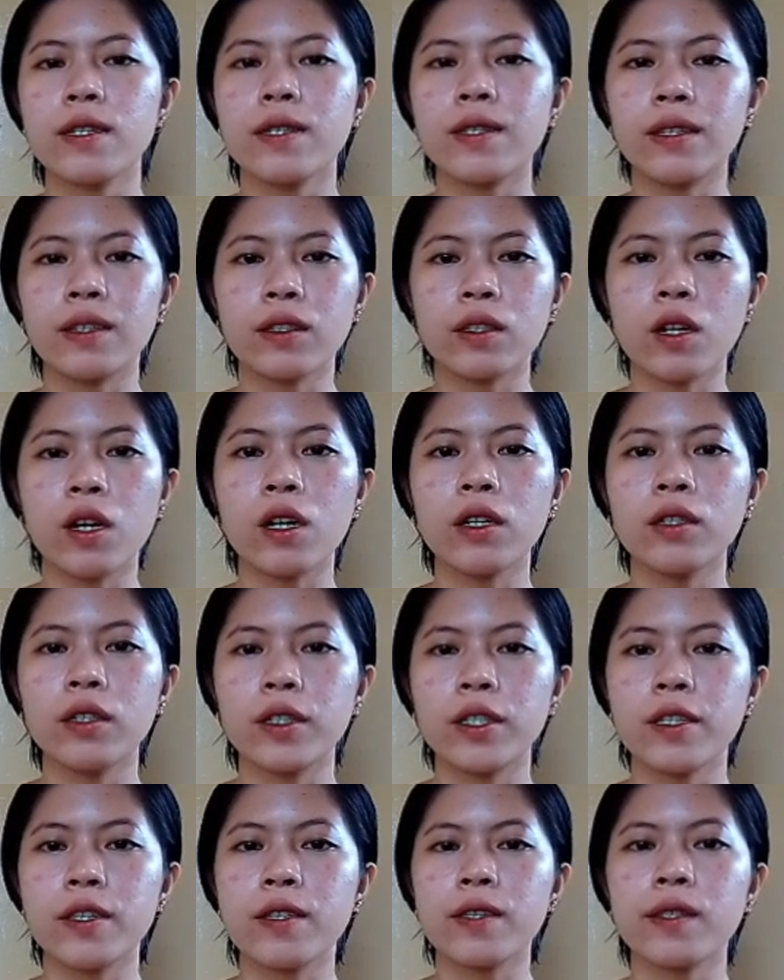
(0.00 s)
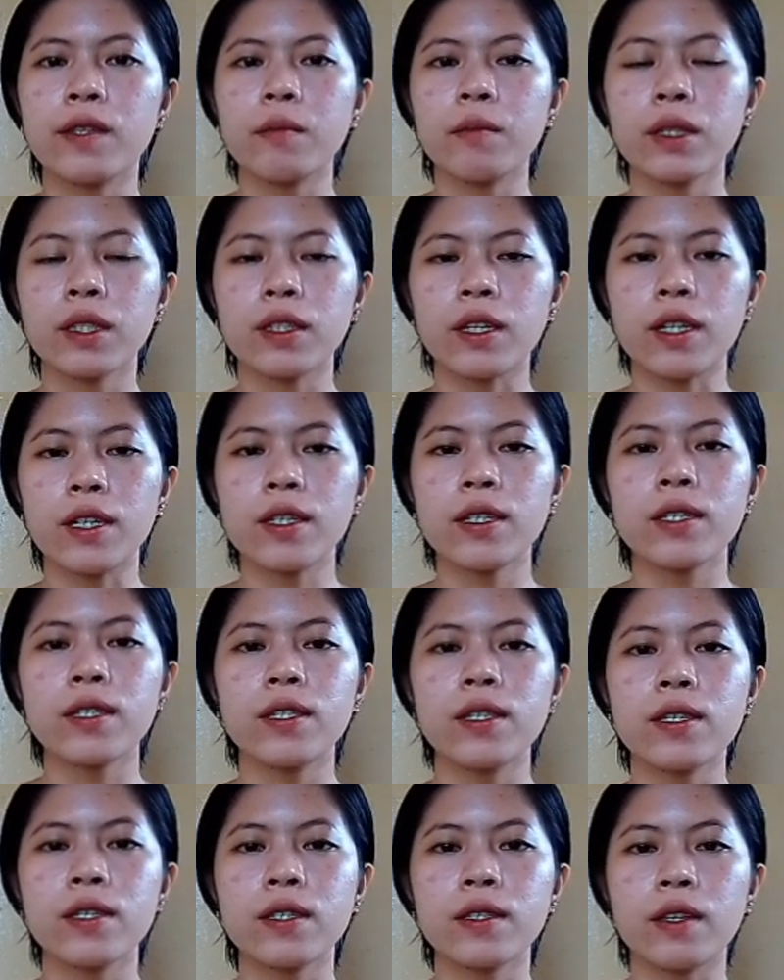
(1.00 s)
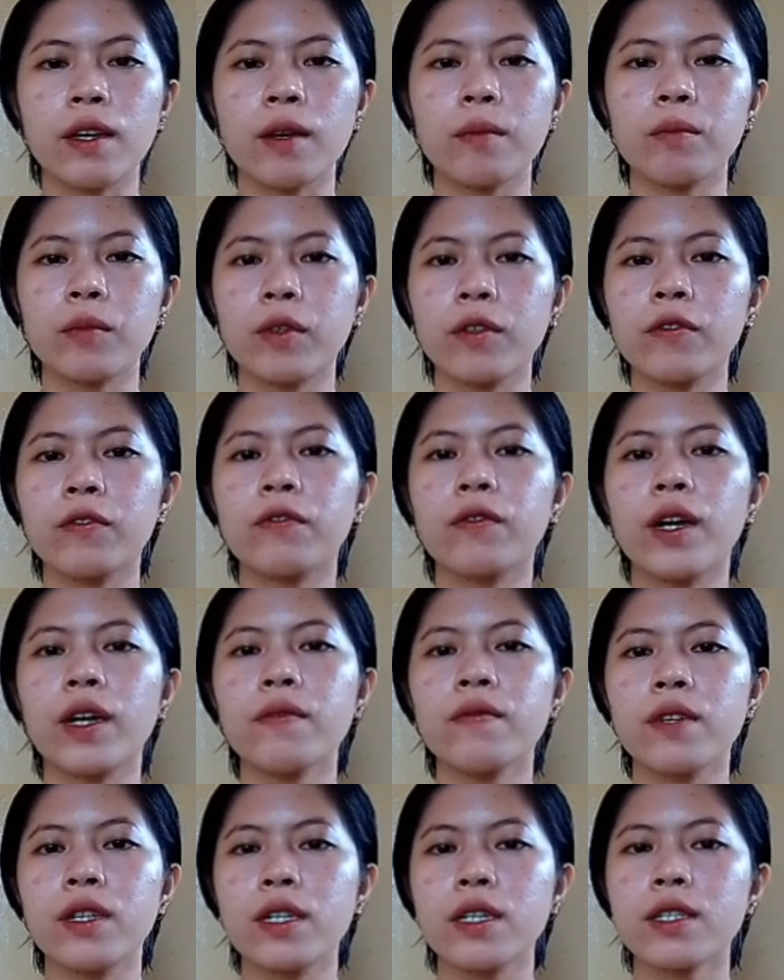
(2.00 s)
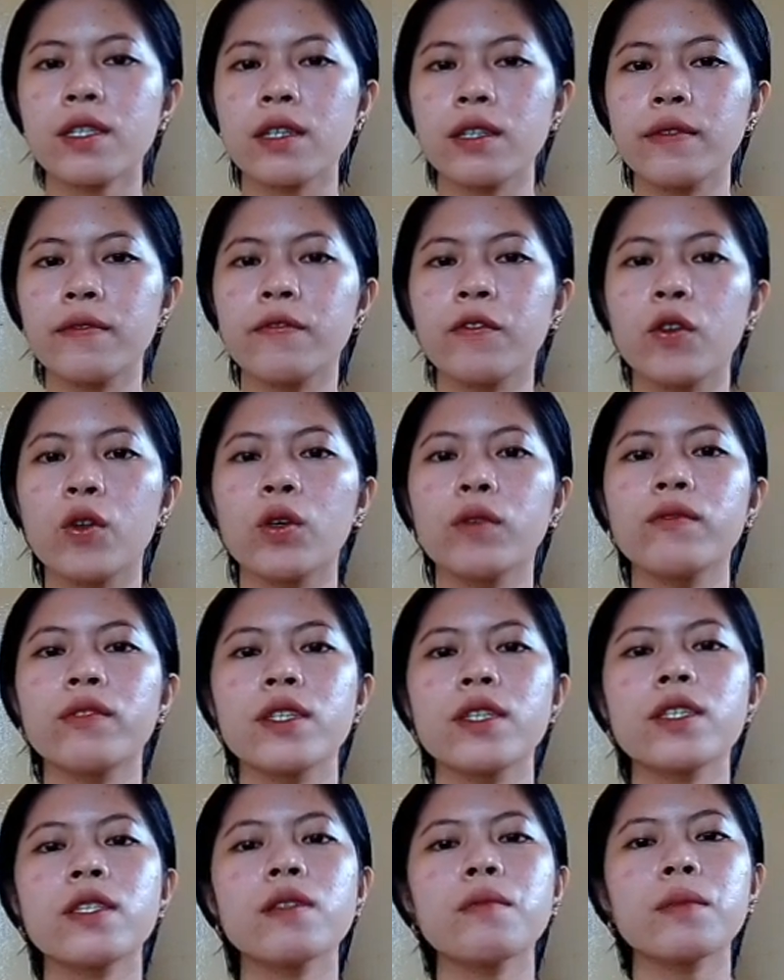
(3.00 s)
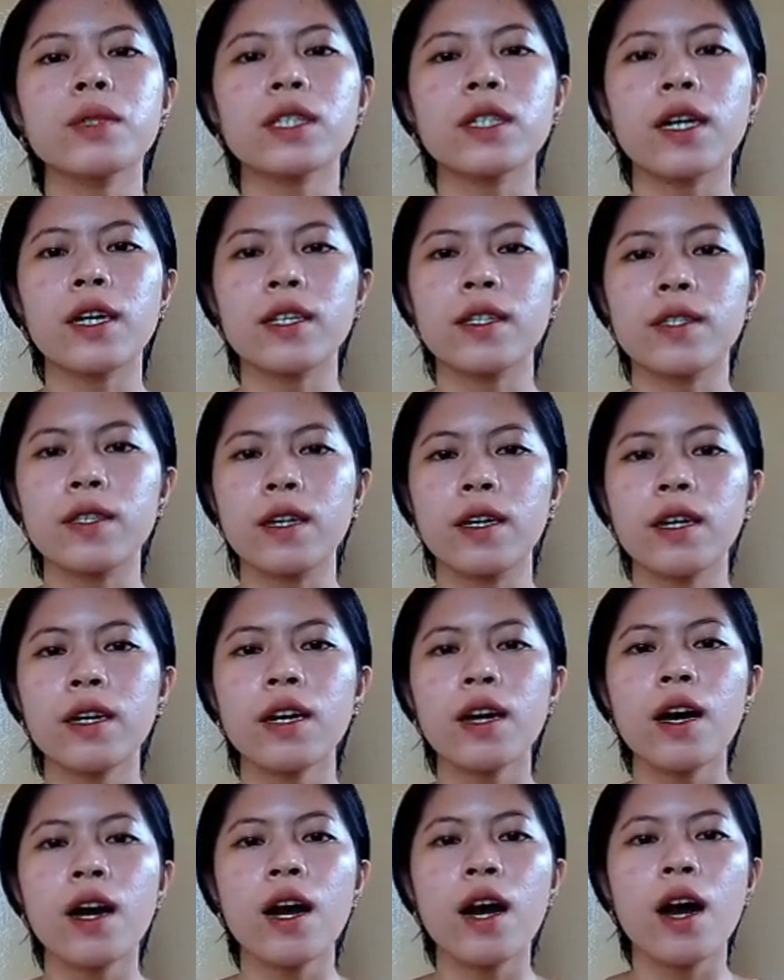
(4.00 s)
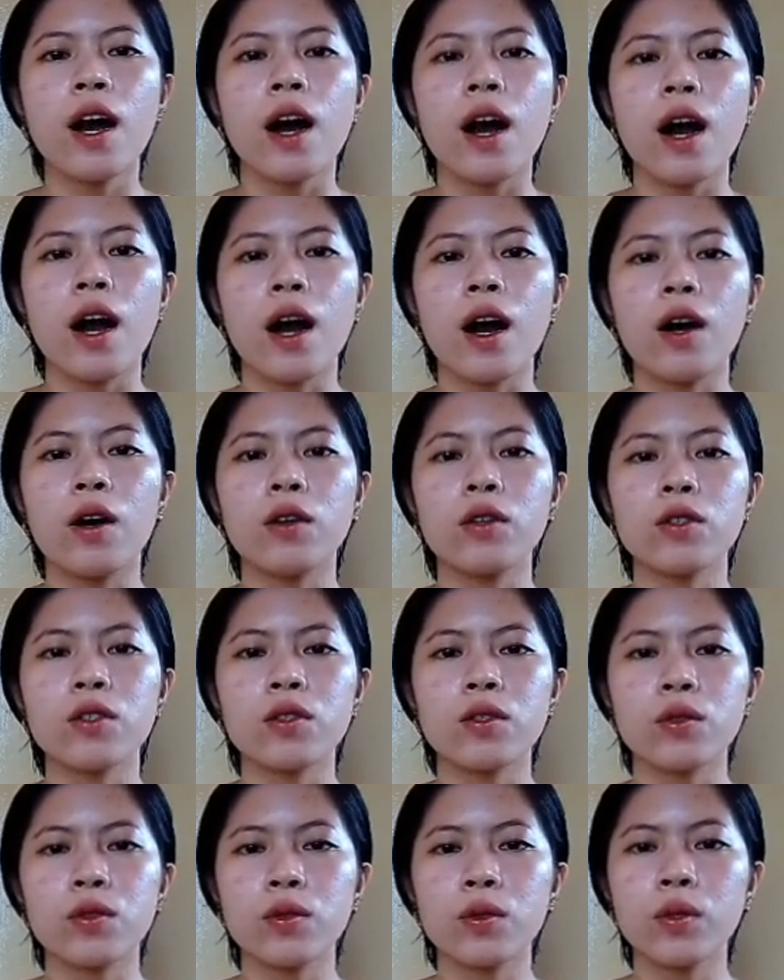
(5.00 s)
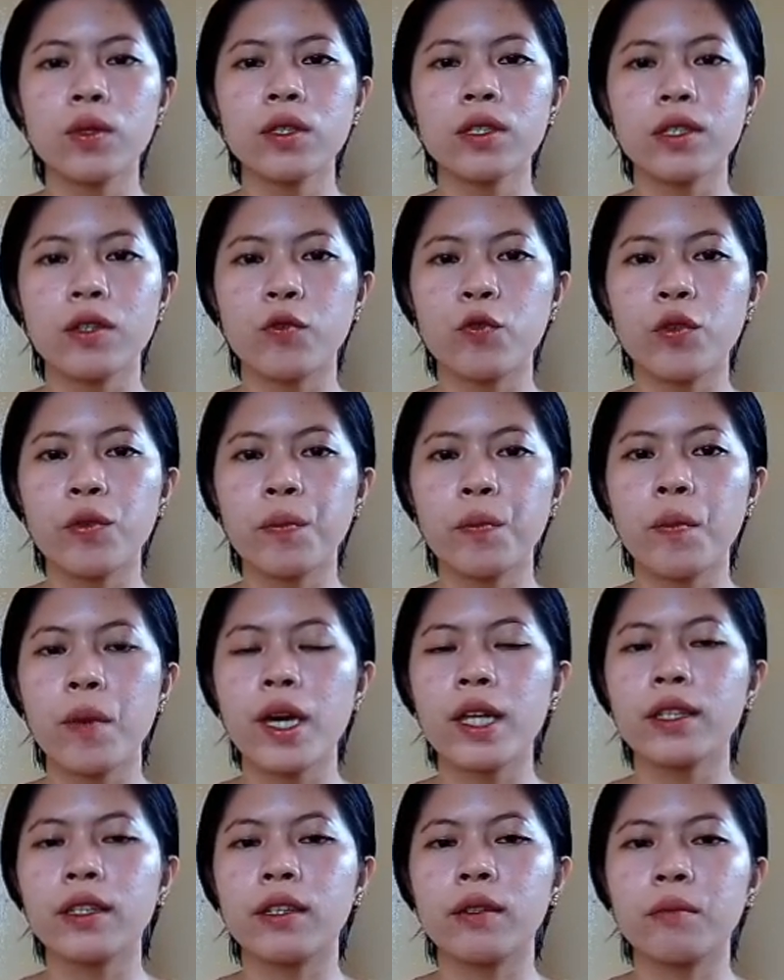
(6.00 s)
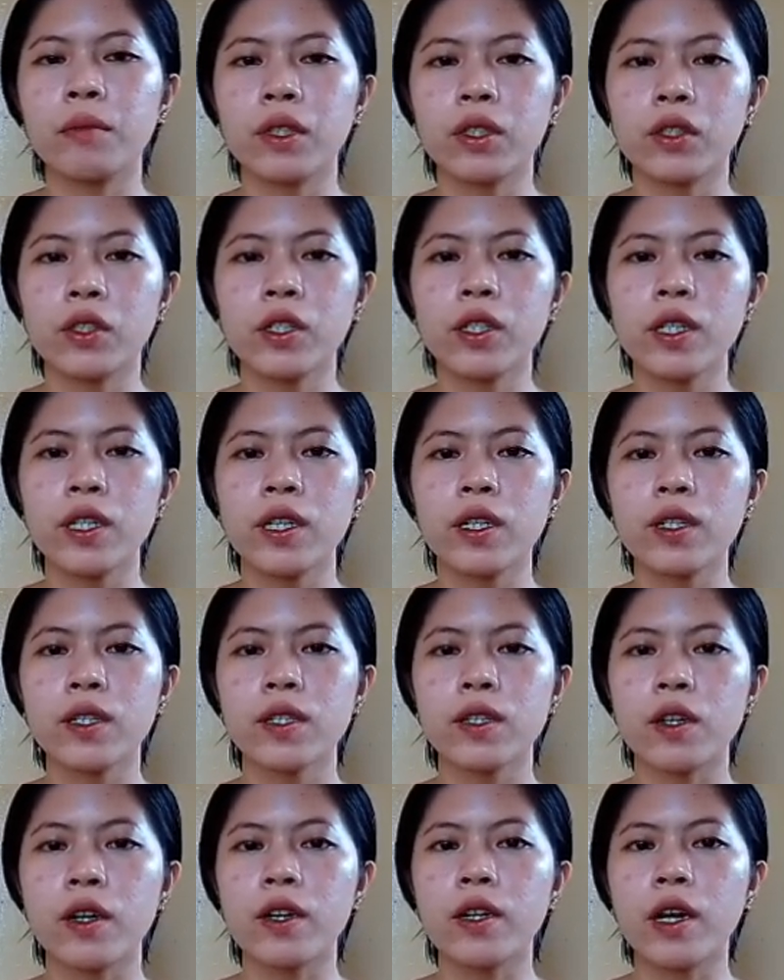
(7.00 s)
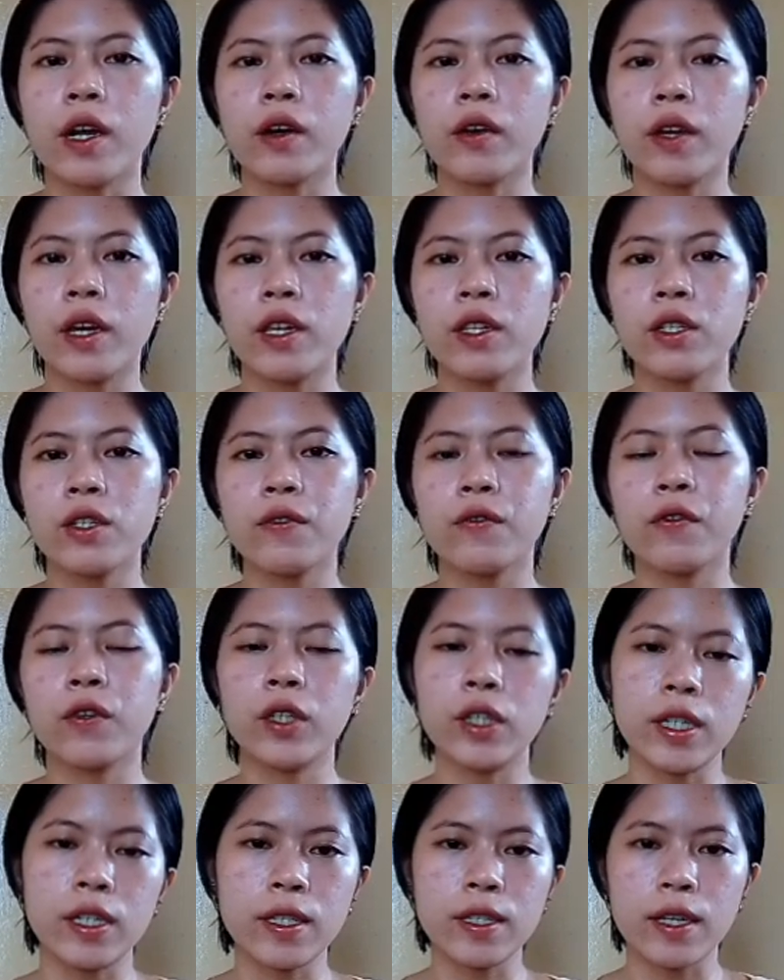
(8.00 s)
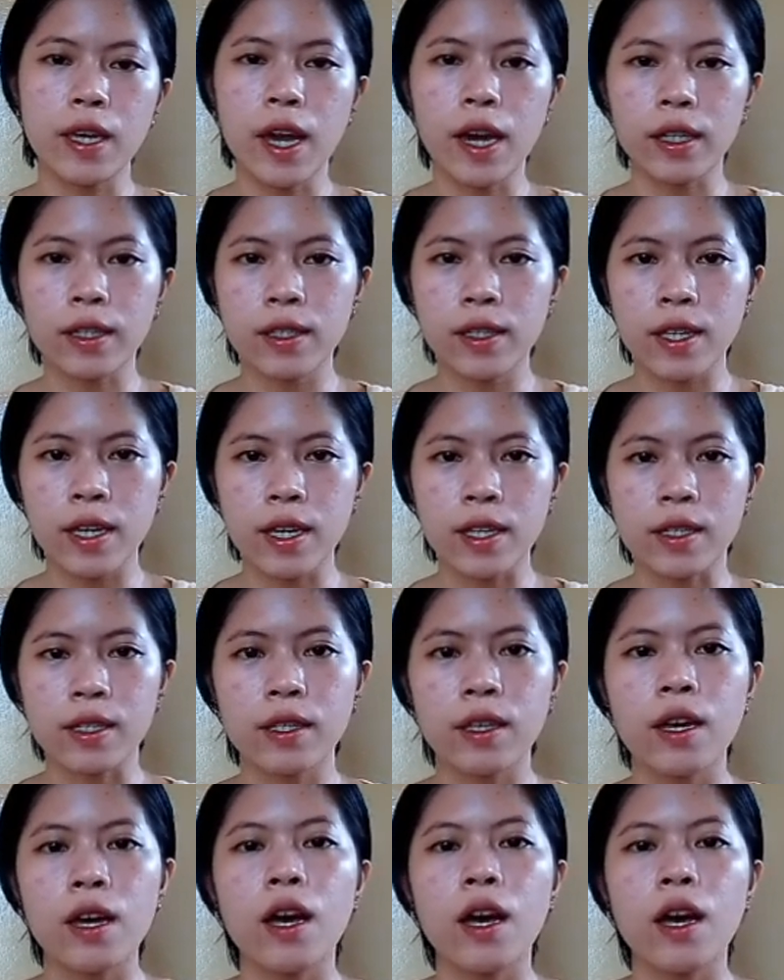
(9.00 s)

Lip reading: is Seton or systematize. This step of 5S involves systematizing how tools, equipment, and materials are arranged for easy access.